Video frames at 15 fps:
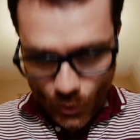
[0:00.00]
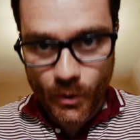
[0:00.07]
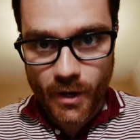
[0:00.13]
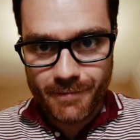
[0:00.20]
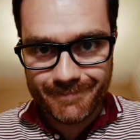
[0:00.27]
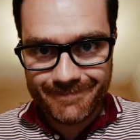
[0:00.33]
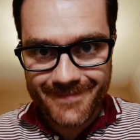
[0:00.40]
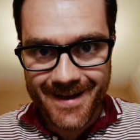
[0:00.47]

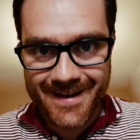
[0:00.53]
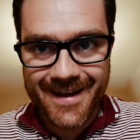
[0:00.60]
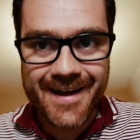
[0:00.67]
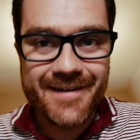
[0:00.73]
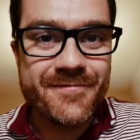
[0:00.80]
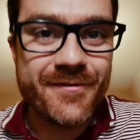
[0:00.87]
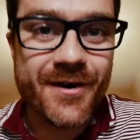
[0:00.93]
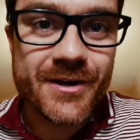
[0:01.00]
Okay,
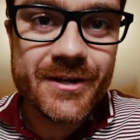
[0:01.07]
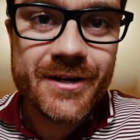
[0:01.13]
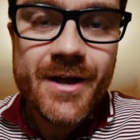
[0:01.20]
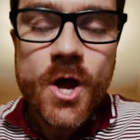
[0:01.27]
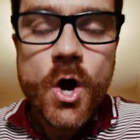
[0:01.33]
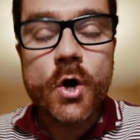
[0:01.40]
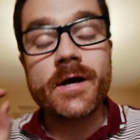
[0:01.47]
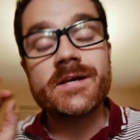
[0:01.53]
I found it.
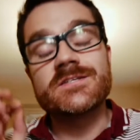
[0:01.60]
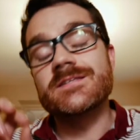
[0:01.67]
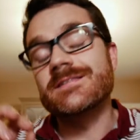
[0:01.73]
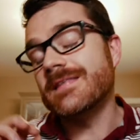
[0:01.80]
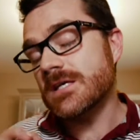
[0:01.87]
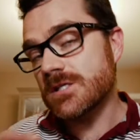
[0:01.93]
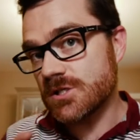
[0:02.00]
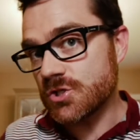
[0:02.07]
Okay, so
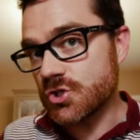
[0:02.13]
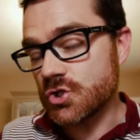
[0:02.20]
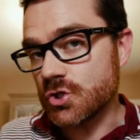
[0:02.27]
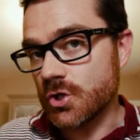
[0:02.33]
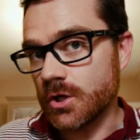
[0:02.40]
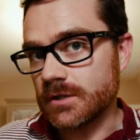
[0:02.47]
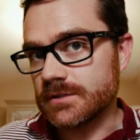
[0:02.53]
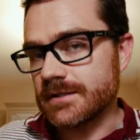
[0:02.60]
this
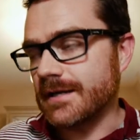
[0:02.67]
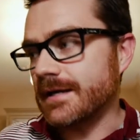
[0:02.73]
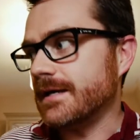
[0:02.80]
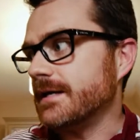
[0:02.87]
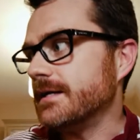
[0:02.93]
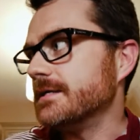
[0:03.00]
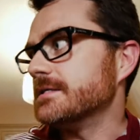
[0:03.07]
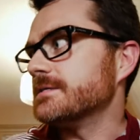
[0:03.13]
shot
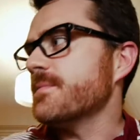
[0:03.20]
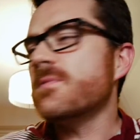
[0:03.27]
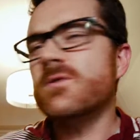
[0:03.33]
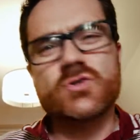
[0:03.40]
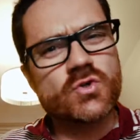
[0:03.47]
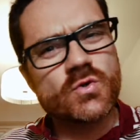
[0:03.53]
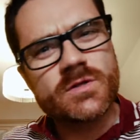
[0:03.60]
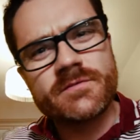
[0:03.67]
is, maybe
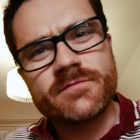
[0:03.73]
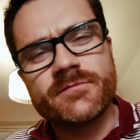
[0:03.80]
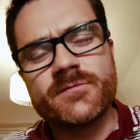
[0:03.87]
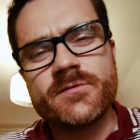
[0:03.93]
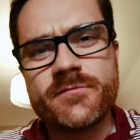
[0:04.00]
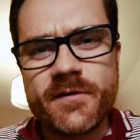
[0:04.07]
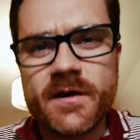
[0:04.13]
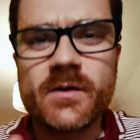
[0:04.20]
I'll show you
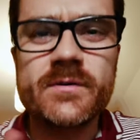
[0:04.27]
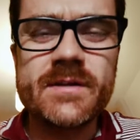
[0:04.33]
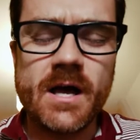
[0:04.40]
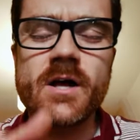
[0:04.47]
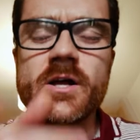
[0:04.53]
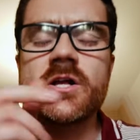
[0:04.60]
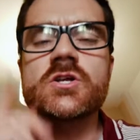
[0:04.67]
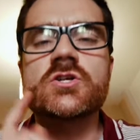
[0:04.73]
the final,
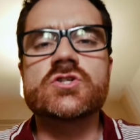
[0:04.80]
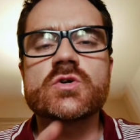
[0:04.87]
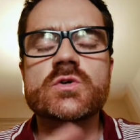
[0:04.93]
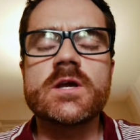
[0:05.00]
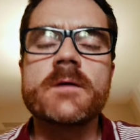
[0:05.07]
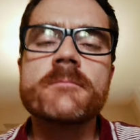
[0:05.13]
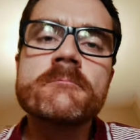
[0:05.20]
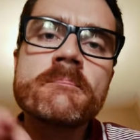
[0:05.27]
yeah, I'll show
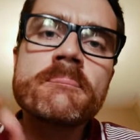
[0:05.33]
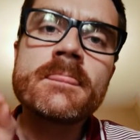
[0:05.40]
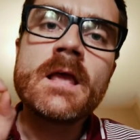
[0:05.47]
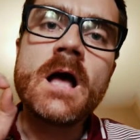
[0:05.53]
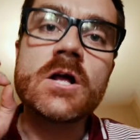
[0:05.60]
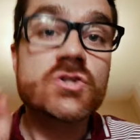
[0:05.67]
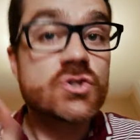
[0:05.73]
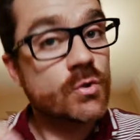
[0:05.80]
you
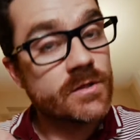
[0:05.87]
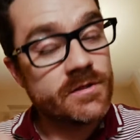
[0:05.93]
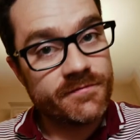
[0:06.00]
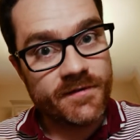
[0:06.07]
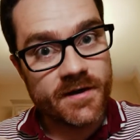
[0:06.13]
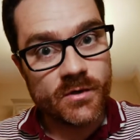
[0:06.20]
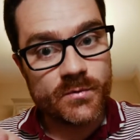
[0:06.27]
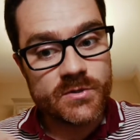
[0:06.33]
the
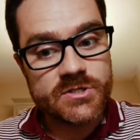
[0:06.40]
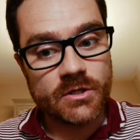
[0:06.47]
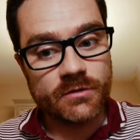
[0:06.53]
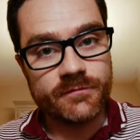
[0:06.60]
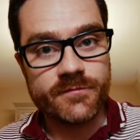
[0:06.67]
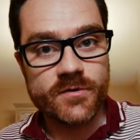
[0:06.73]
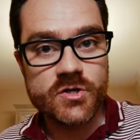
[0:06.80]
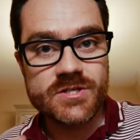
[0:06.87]
final
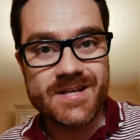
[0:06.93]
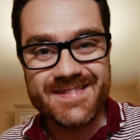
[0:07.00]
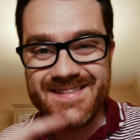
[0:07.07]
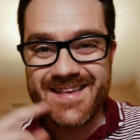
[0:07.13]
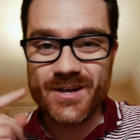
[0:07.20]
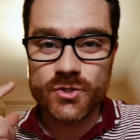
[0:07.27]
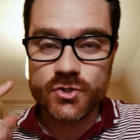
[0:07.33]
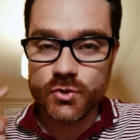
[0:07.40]
result first, and
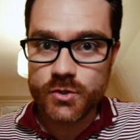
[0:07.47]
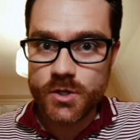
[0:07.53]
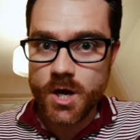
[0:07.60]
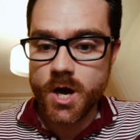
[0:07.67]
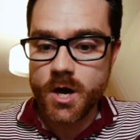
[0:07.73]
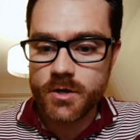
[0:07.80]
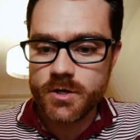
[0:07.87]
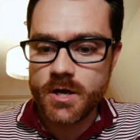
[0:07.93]
then I'll show you
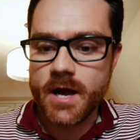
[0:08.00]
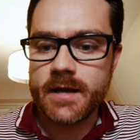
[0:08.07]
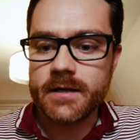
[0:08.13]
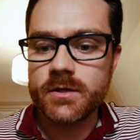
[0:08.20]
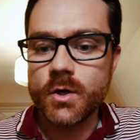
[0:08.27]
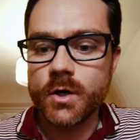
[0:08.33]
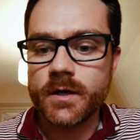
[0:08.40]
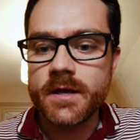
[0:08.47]
how I
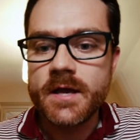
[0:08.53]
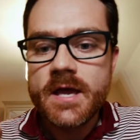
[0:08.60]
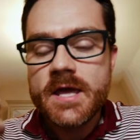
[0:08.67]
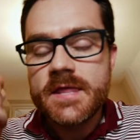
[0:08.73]
got it.